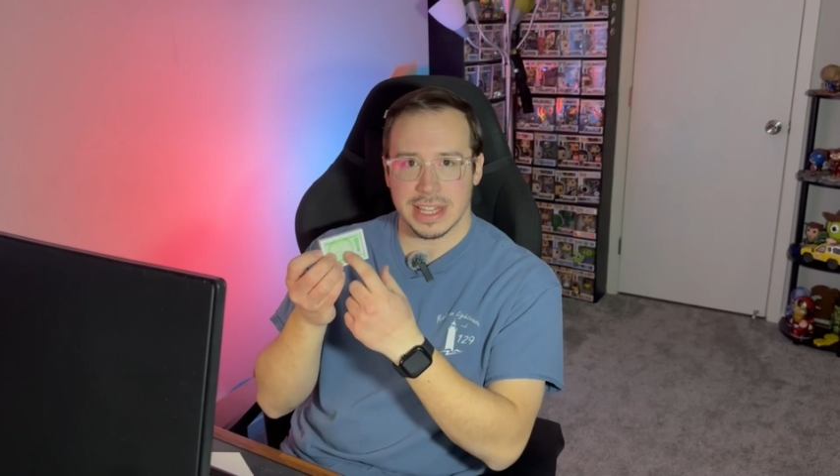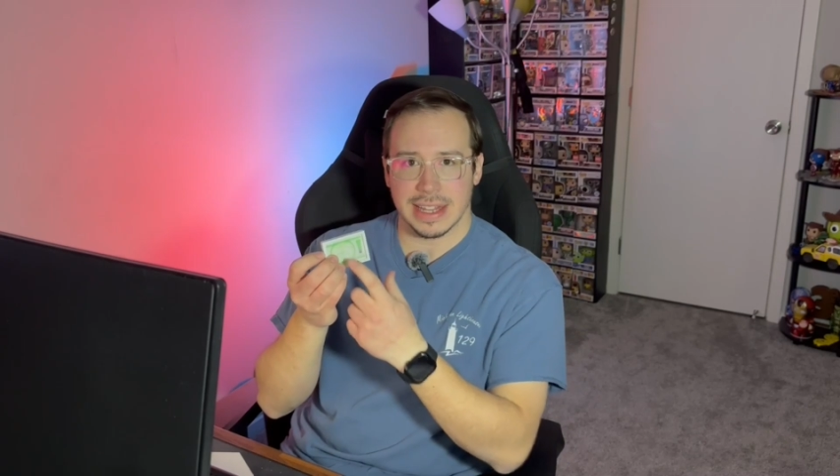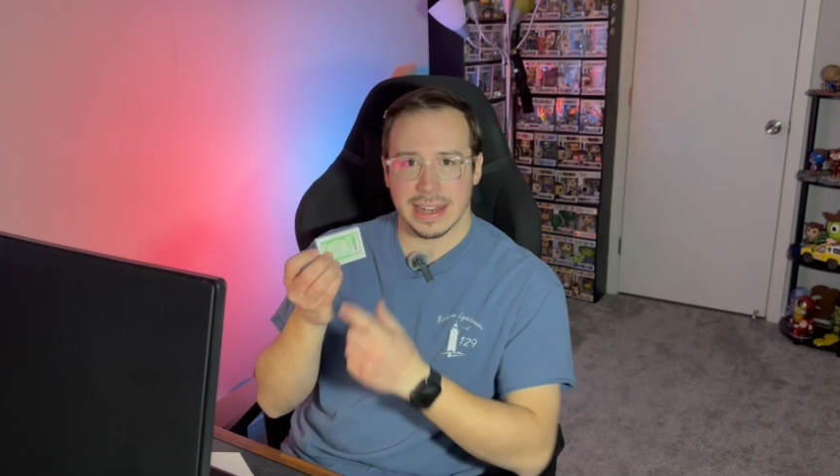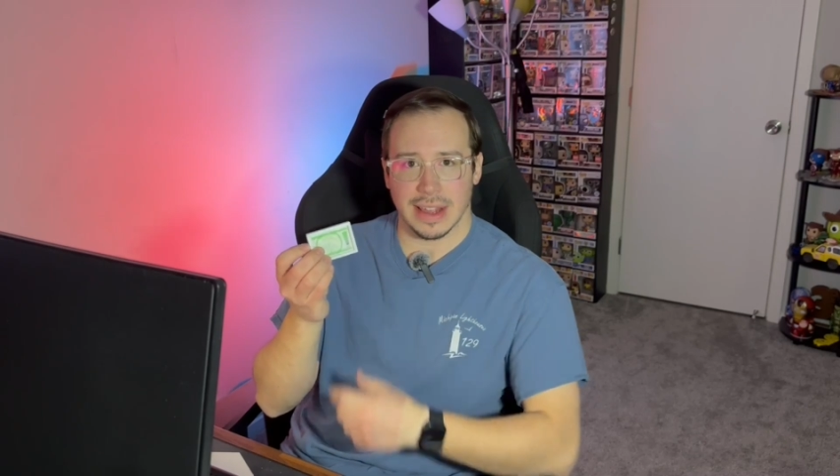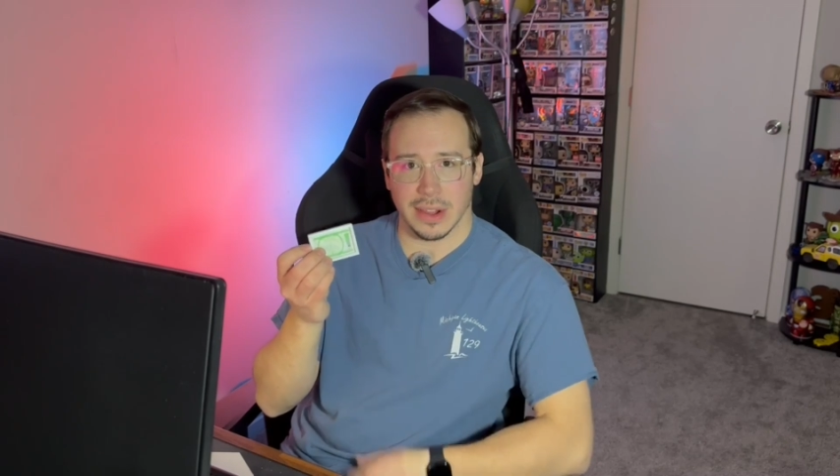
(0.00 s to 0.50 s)
the
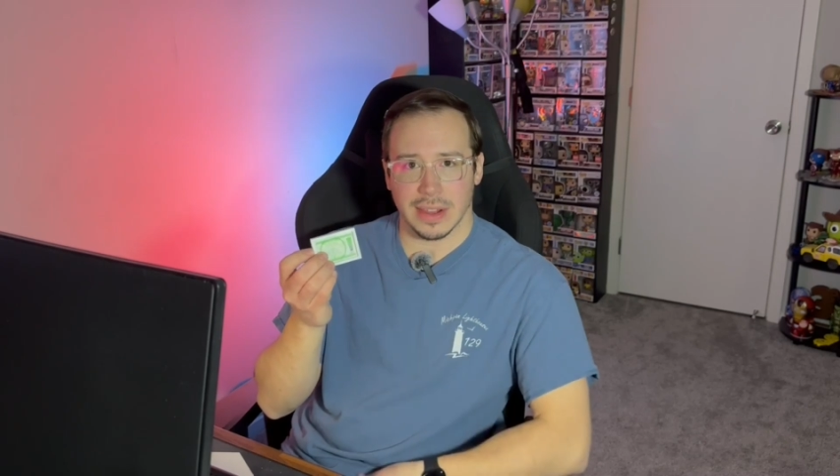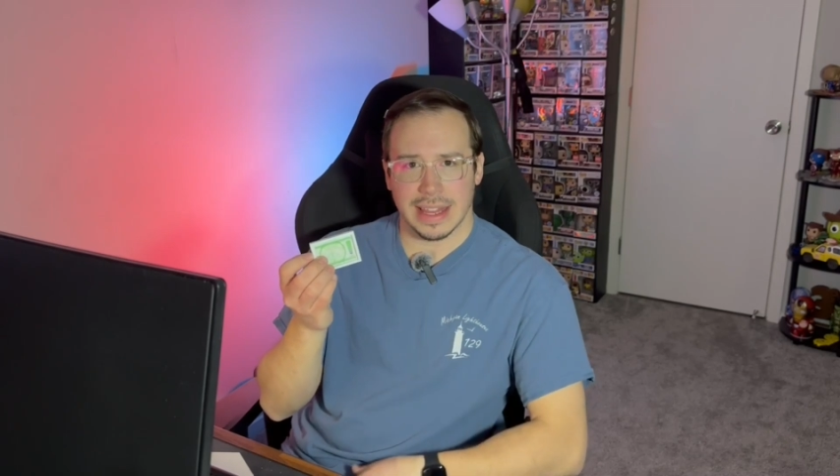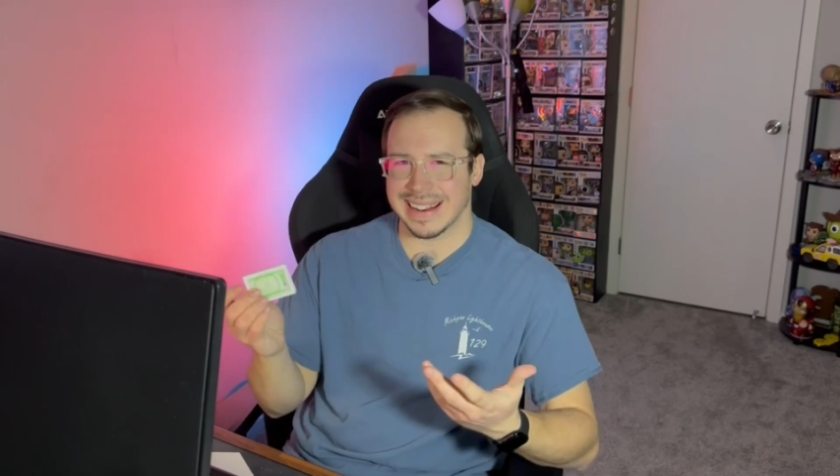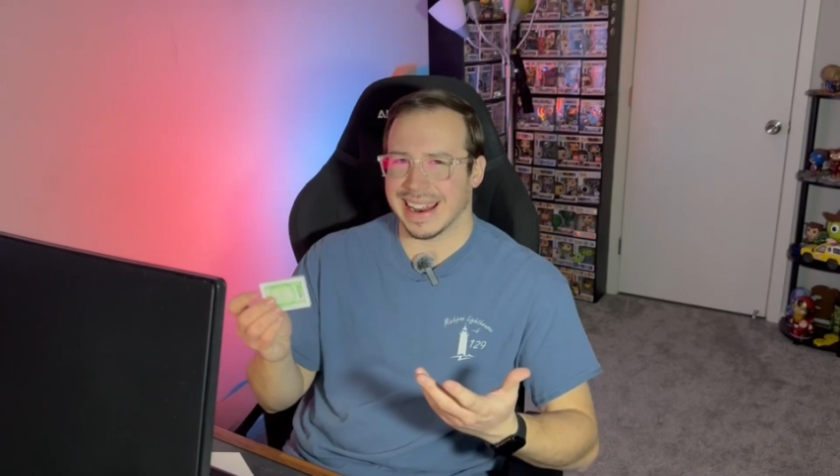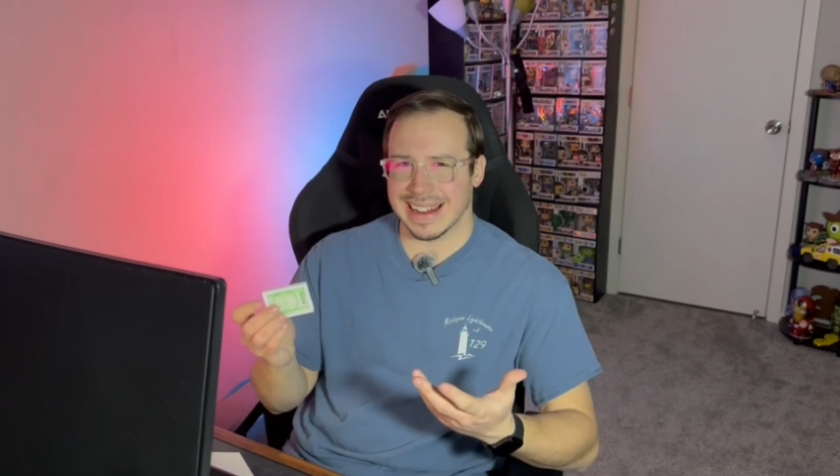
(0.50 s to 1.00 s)
nail.
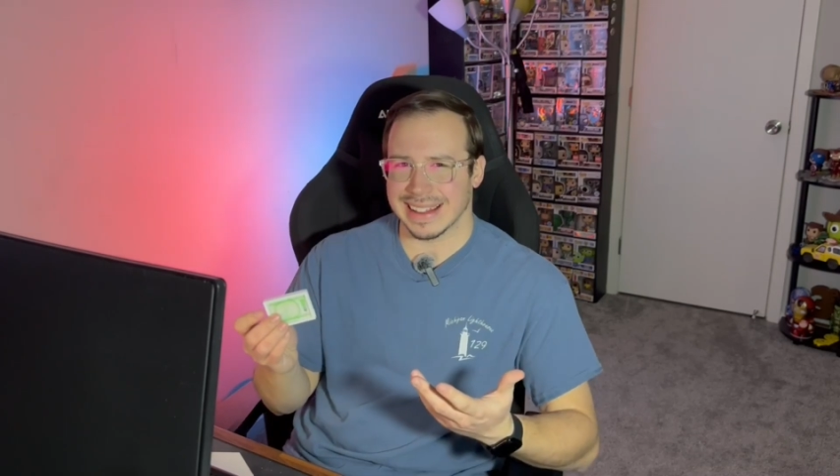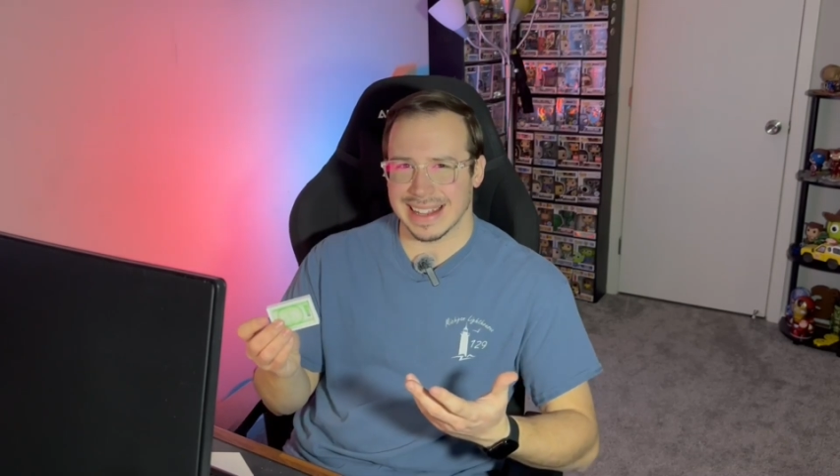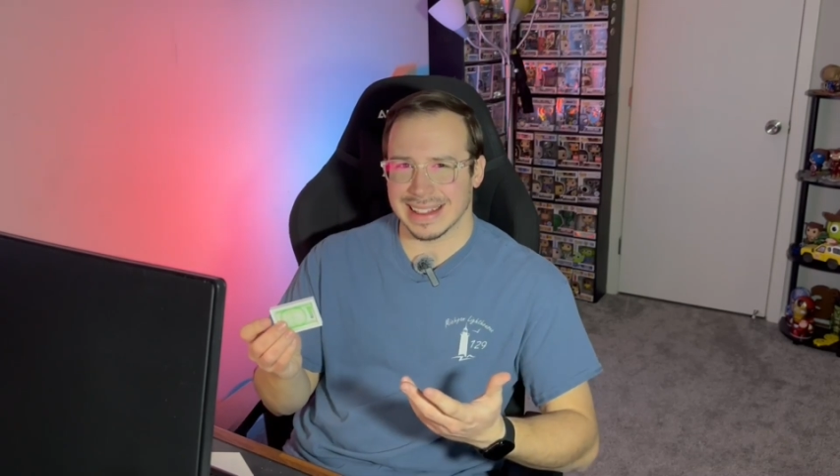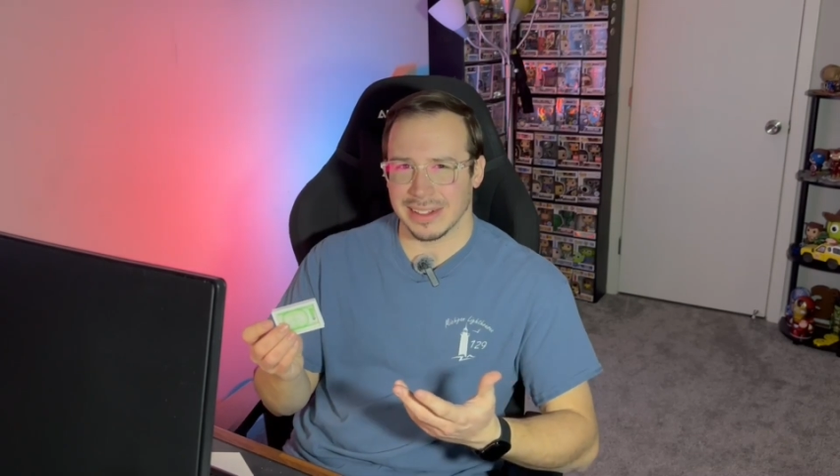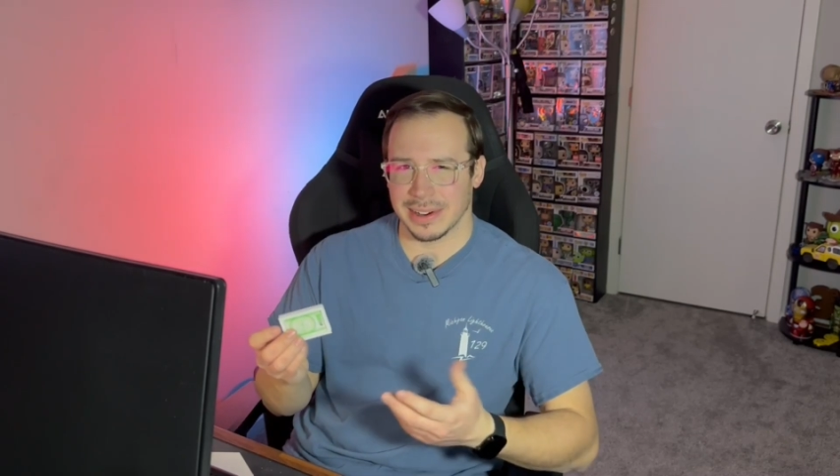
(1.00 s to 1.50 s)
And I didn't
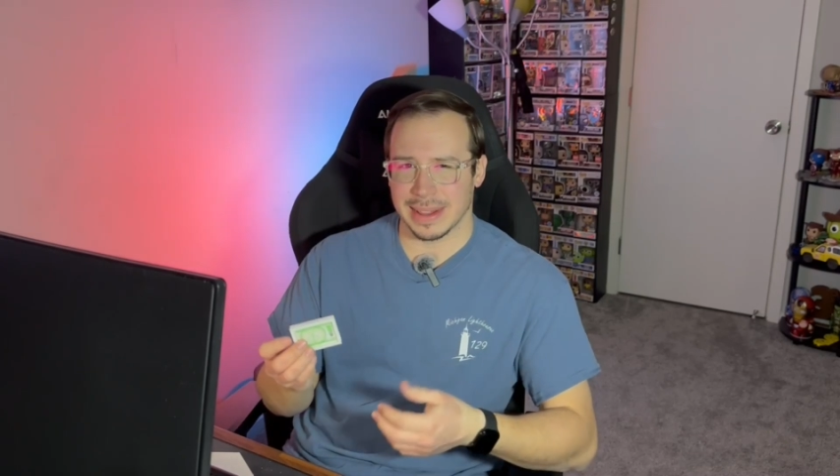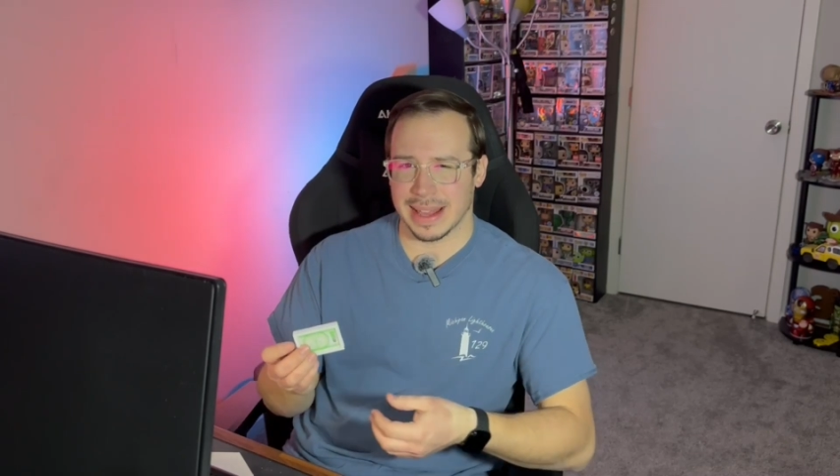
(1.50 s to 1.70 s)
like the look of